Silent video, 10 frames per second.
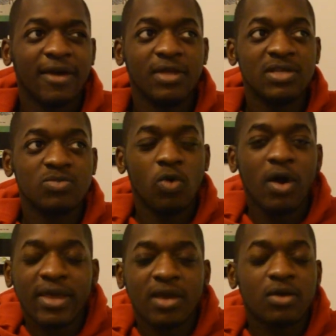Like,
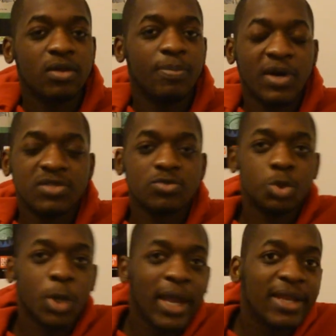he's working on the
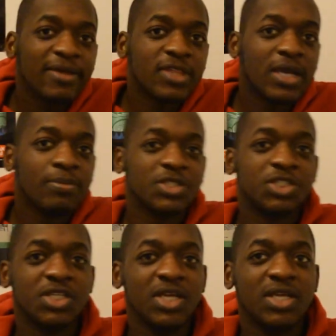personal training thing,
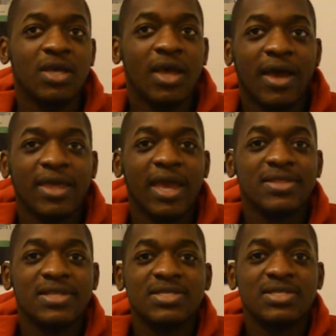but she,
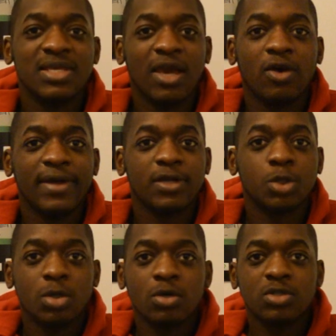again, this is the girl
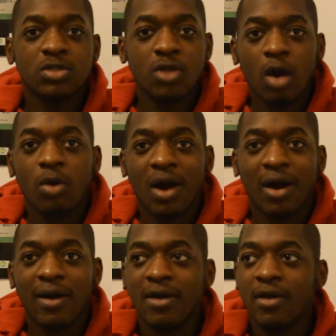that grilled
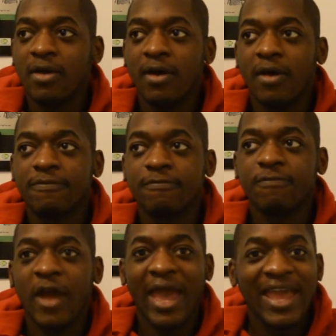Noah
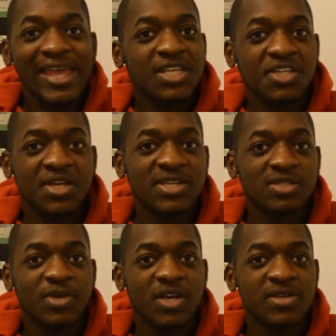for
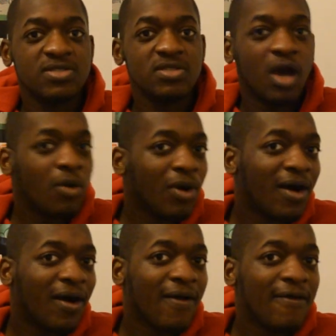ages because
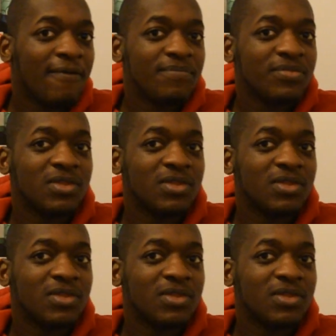Noah,